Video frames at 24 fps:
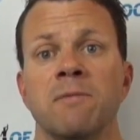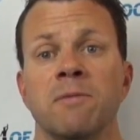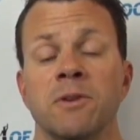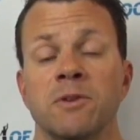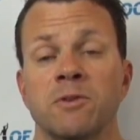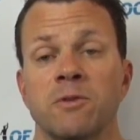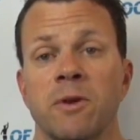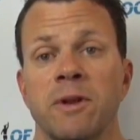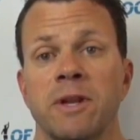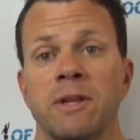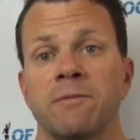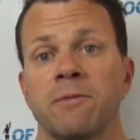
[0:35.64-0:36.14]
if
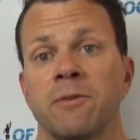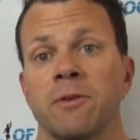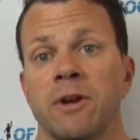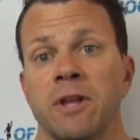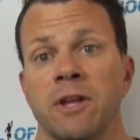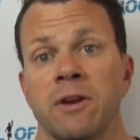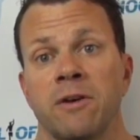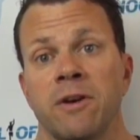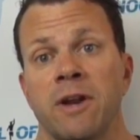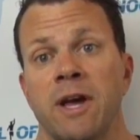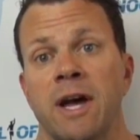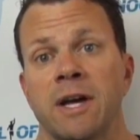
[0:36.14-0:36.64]
you're training for
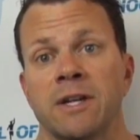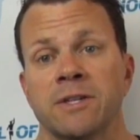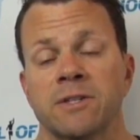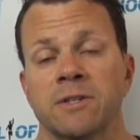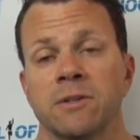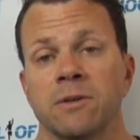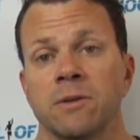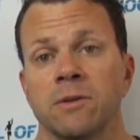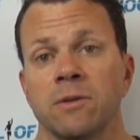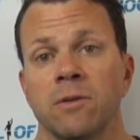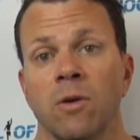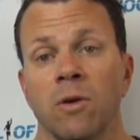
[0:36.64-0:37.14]
an
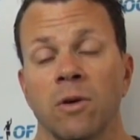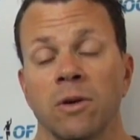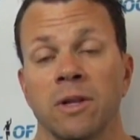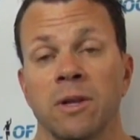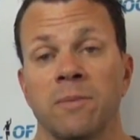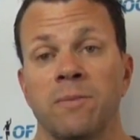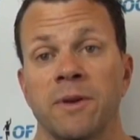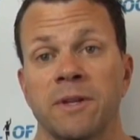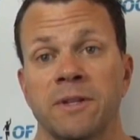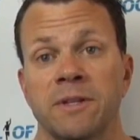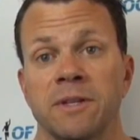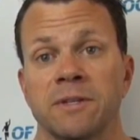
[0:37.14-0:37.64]
international or
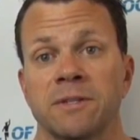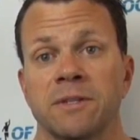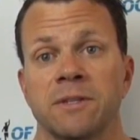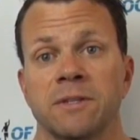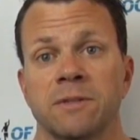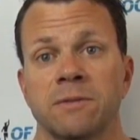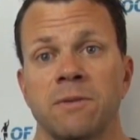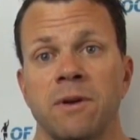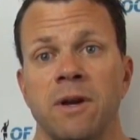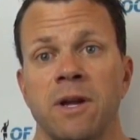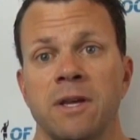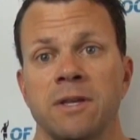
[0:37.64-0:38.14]
Olympic
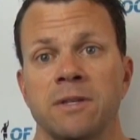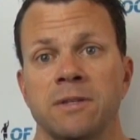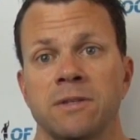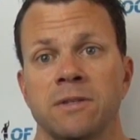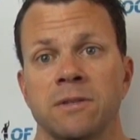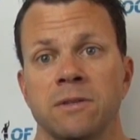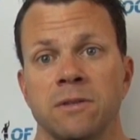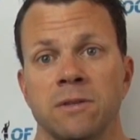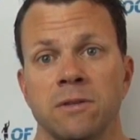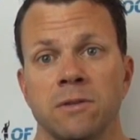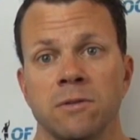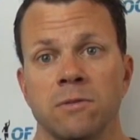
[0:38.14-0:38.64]
distance
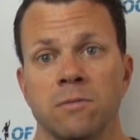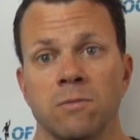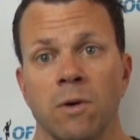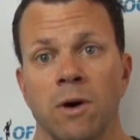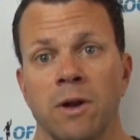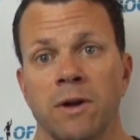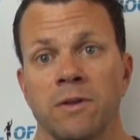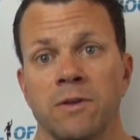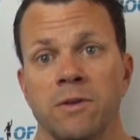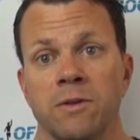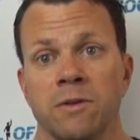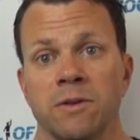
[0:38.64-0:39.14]
race, you'd
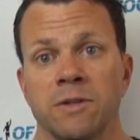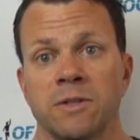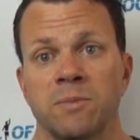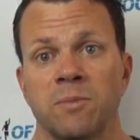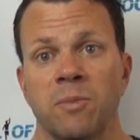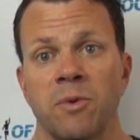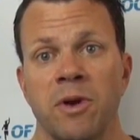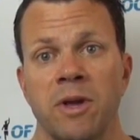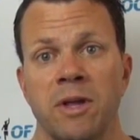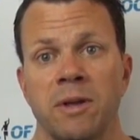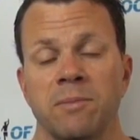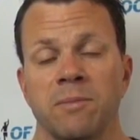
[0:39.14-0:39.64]
want to do a
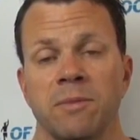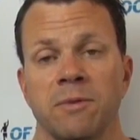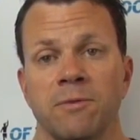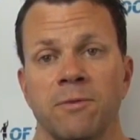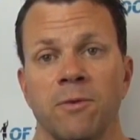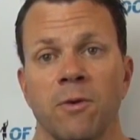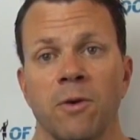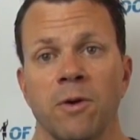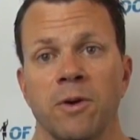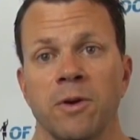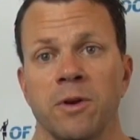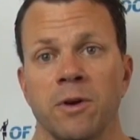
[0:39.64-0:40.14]
sprint
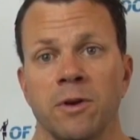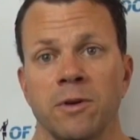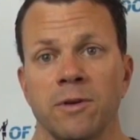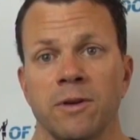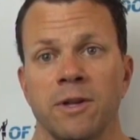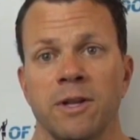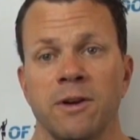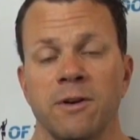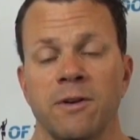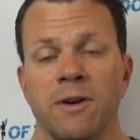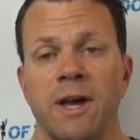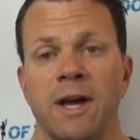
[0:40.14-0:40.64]
before your
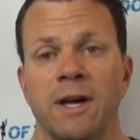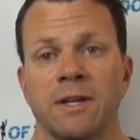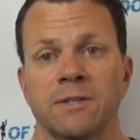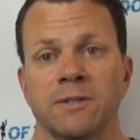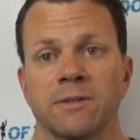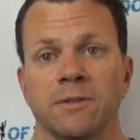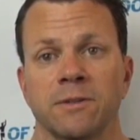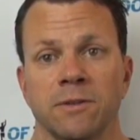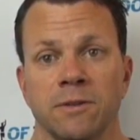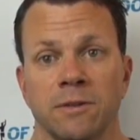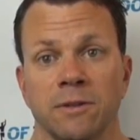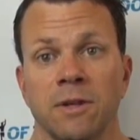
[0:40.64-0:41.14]

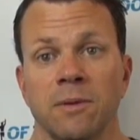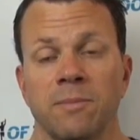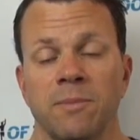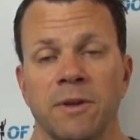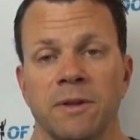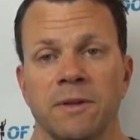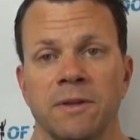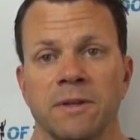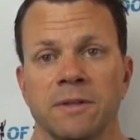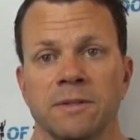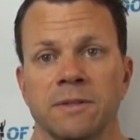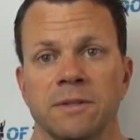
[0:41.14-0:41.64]
international or
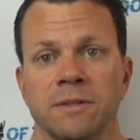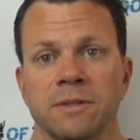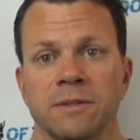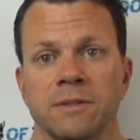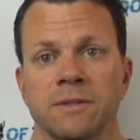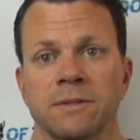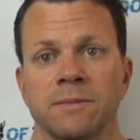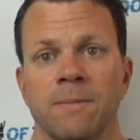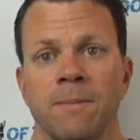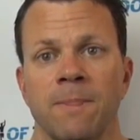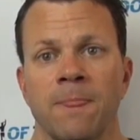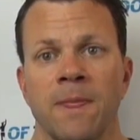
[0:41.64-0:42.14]
Olympic
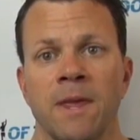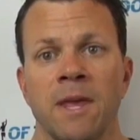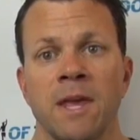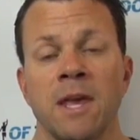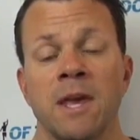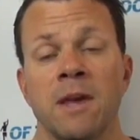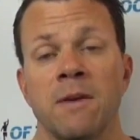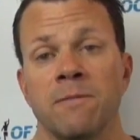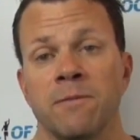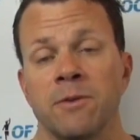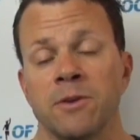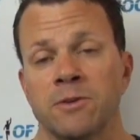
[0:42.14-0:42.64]
distance.
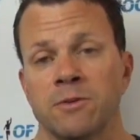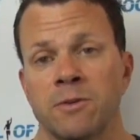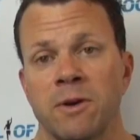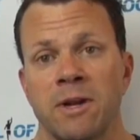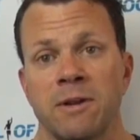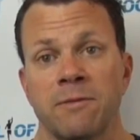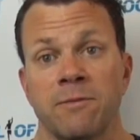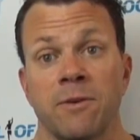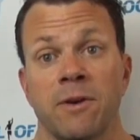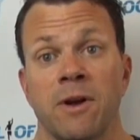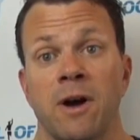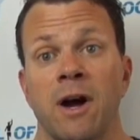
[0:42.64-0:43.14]
If you're
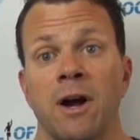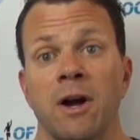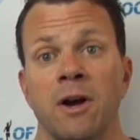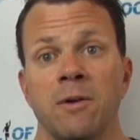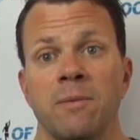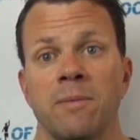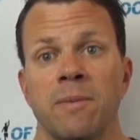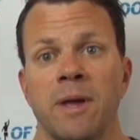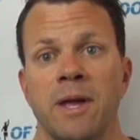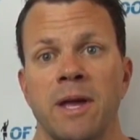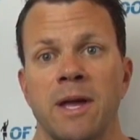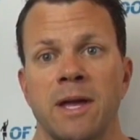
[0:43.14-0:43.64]
training for an
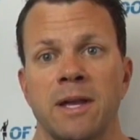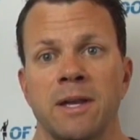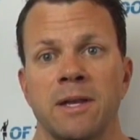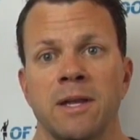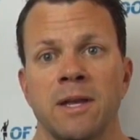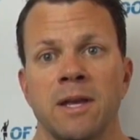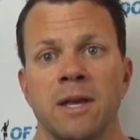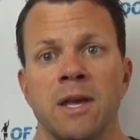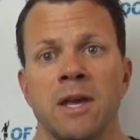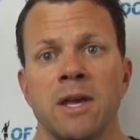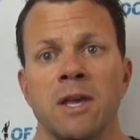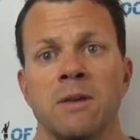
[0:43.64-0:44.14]
Ironman,
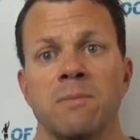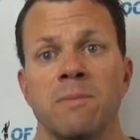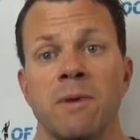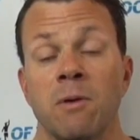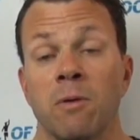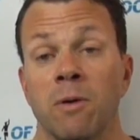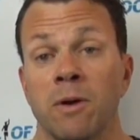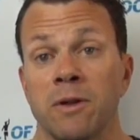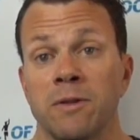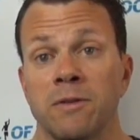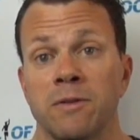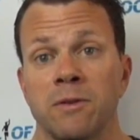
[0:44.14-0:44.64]
you
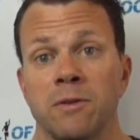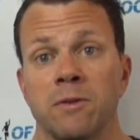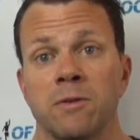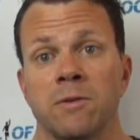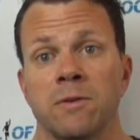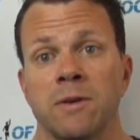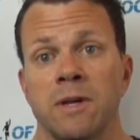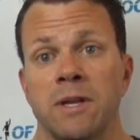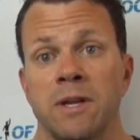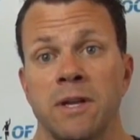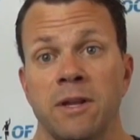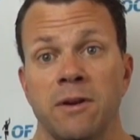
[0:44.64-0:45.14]
may want to
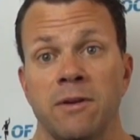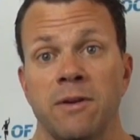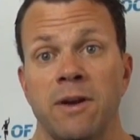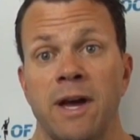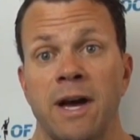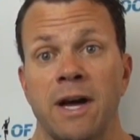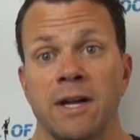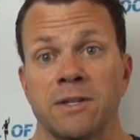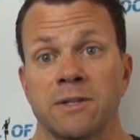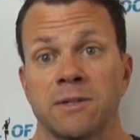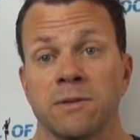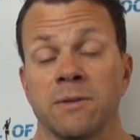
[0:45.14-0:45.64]
do an
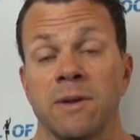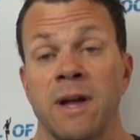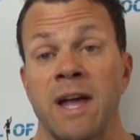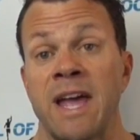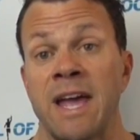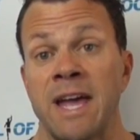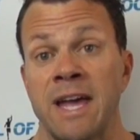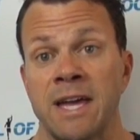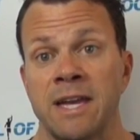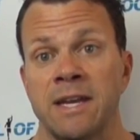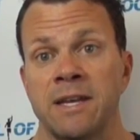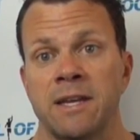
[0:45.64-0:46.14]
international
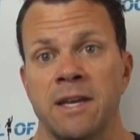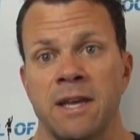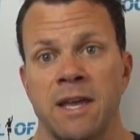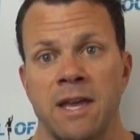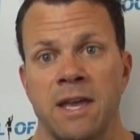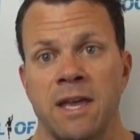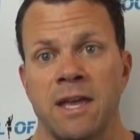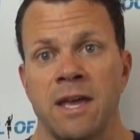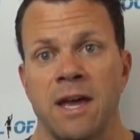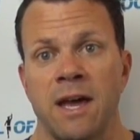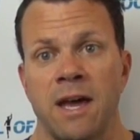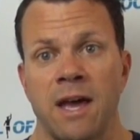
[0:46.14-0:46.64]
and
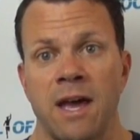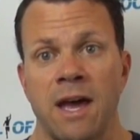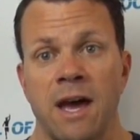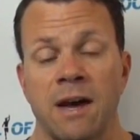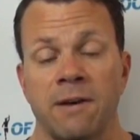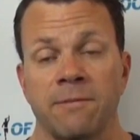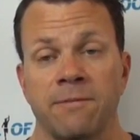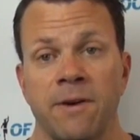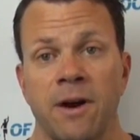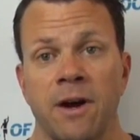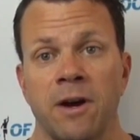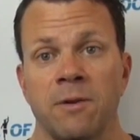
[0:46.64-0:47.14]
a
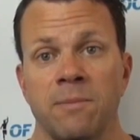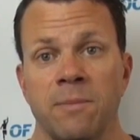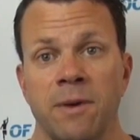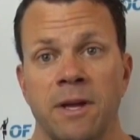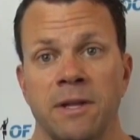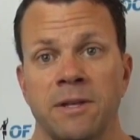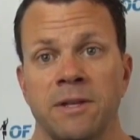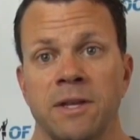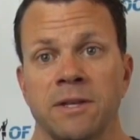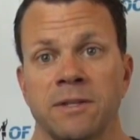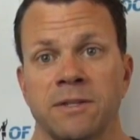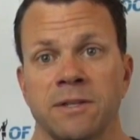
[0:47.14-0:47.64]
half
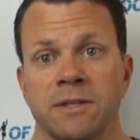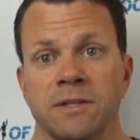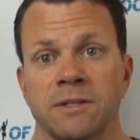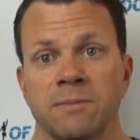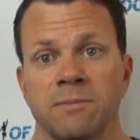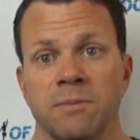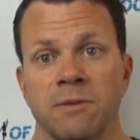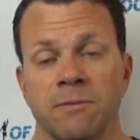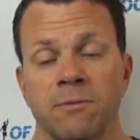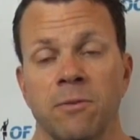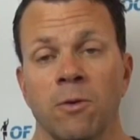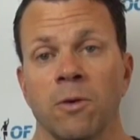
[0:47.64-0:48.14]
Ironman
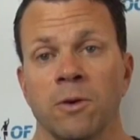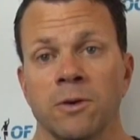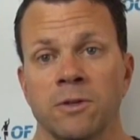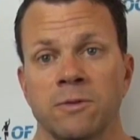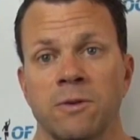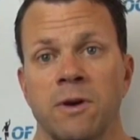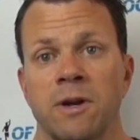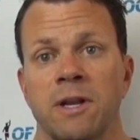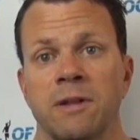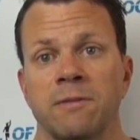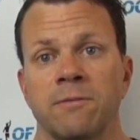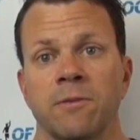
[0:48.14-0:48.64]
distance before
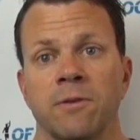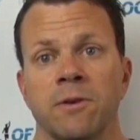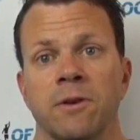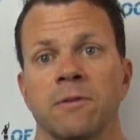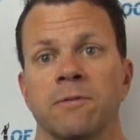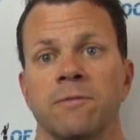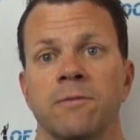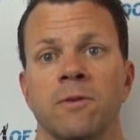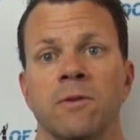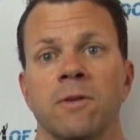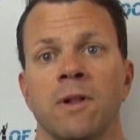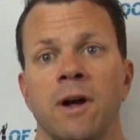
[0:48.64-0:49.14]
training for
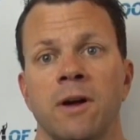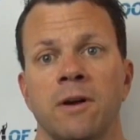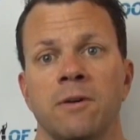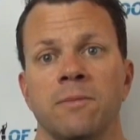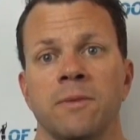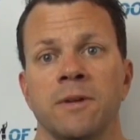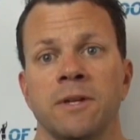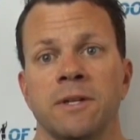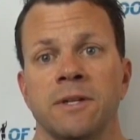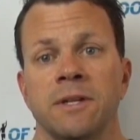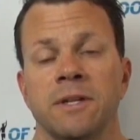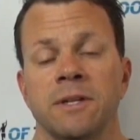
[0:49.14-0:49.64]
your full
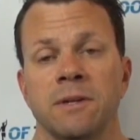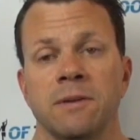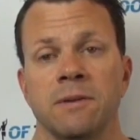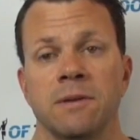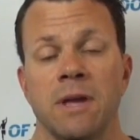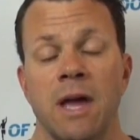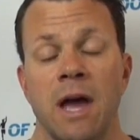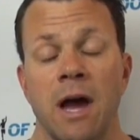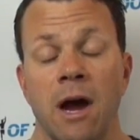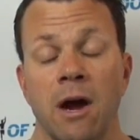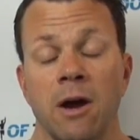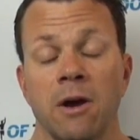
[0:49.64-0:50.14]

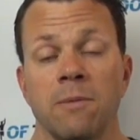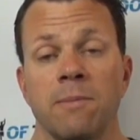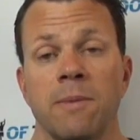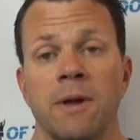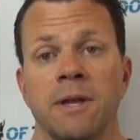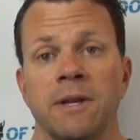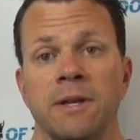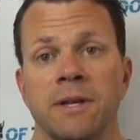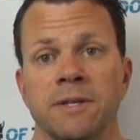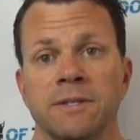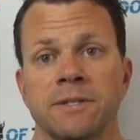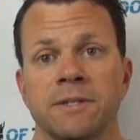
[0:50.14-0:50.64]

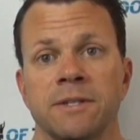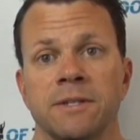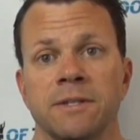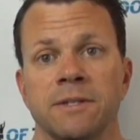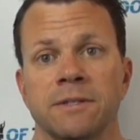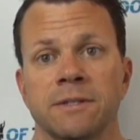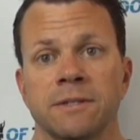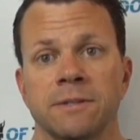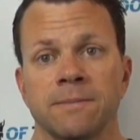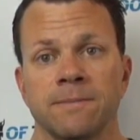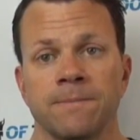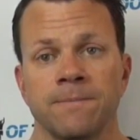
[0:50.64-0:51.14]
Ironman
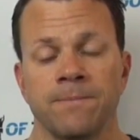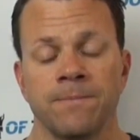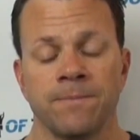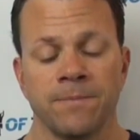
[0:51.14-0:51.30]
distance.